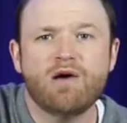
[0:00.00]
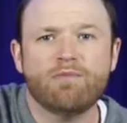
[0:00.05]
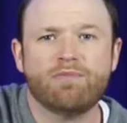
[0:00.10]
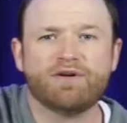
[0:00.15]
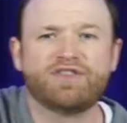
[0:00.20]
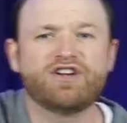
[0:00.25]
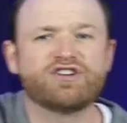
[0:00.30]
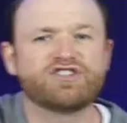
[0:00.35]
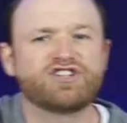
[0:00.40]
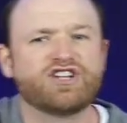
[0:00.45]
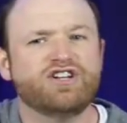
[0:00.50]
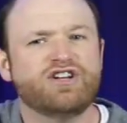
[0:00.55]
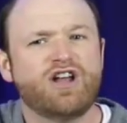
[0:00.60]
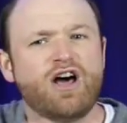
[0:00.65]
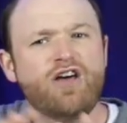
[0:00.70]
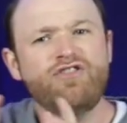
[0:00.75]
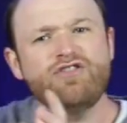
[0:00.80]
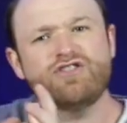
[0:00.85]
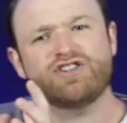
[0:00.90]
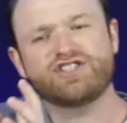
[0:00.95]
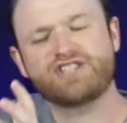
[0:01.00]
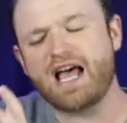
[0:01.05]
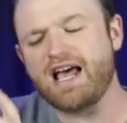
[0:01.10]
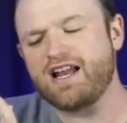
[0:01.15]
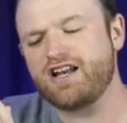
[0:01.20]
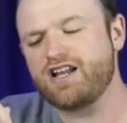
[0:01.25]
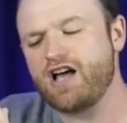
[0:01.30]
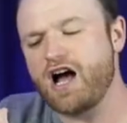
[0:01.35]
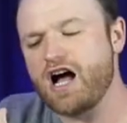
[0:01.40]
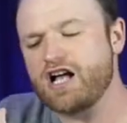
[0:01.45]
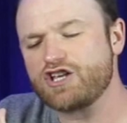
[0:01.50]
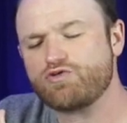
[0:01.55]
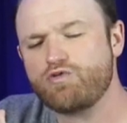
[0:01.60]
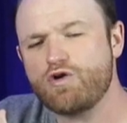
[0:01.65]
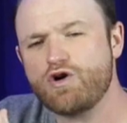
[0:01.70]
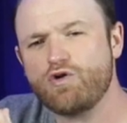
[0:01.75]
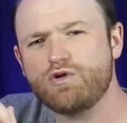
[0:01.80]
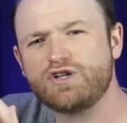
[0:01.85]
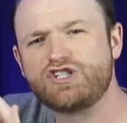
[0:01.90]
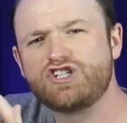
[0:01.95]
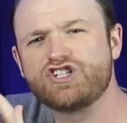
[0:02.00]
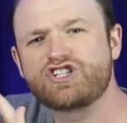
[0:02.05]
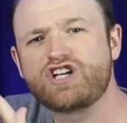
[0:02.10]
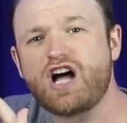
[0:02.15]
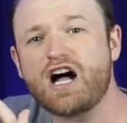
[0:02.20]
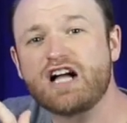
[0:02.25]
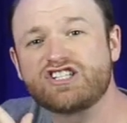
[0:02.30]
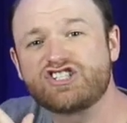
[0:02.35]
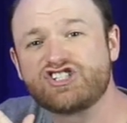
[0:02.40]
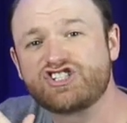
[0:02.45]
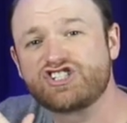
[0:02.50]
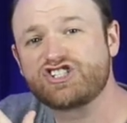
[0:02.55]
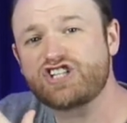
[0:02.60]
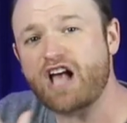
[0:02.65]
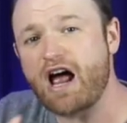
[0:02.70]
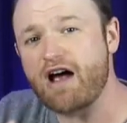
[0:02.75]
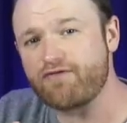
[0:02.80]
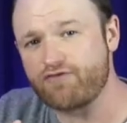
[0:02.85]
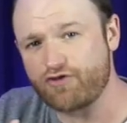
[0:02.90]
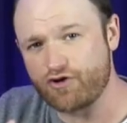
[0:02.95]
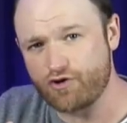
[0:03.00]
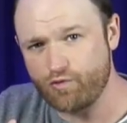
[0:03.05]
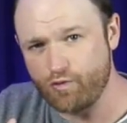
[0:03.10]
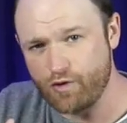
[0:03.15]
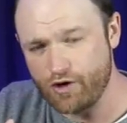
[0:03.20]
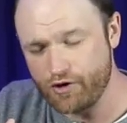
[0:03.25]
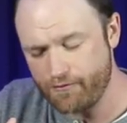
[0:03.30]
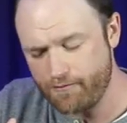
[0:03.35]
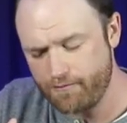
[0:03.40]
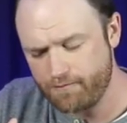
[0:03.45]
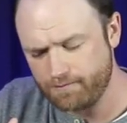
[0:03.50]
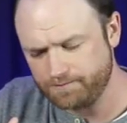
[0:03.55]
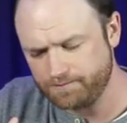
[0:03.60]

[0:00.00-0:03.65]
But there's another side to God's will, which is God's sovereign will.